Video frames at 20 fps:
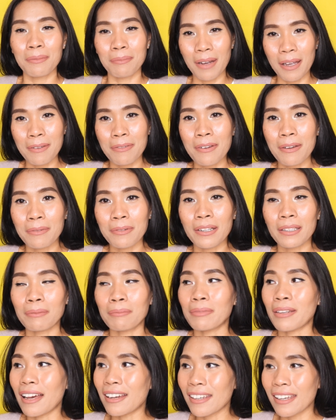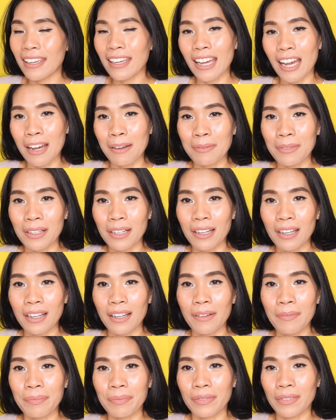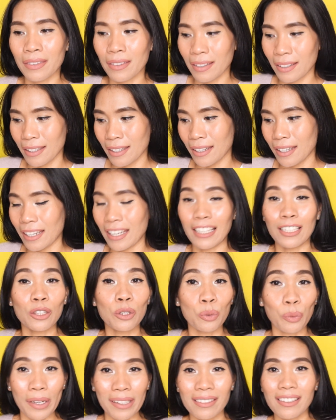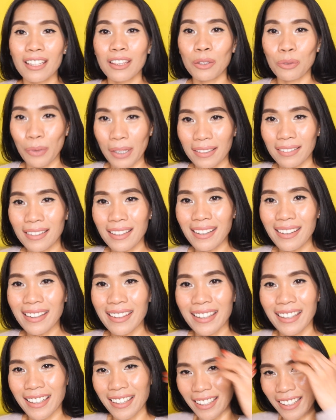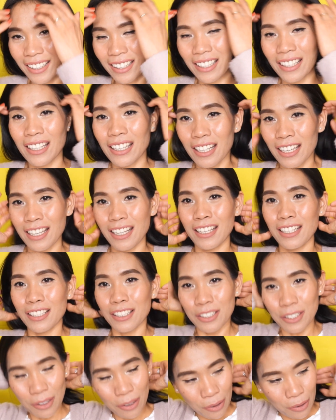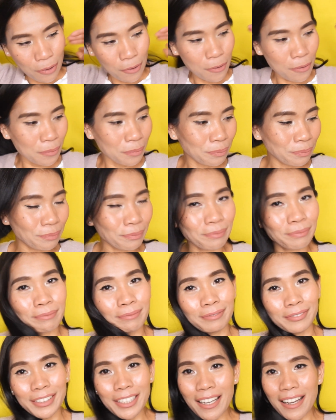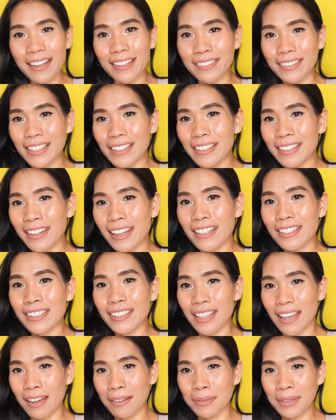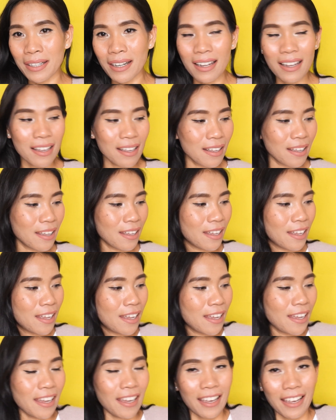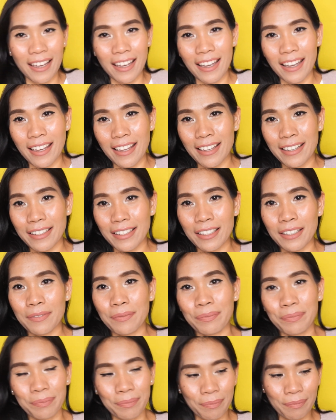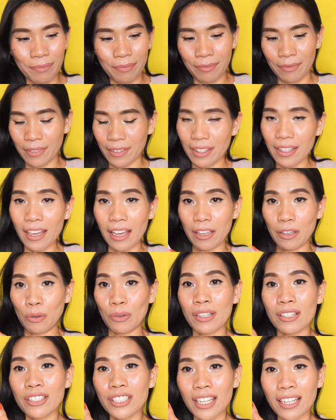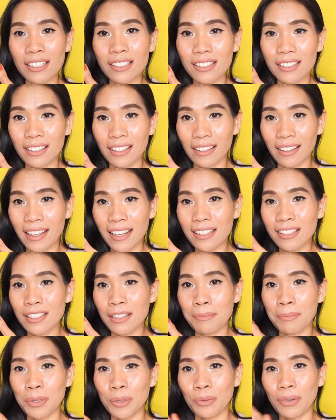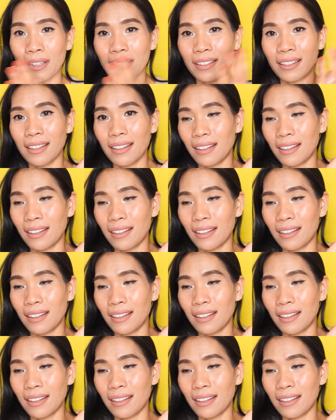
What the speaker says: my favorite vlogging camera in 2020. So yeah, really nice camera. And yeah, you can change the lens if you want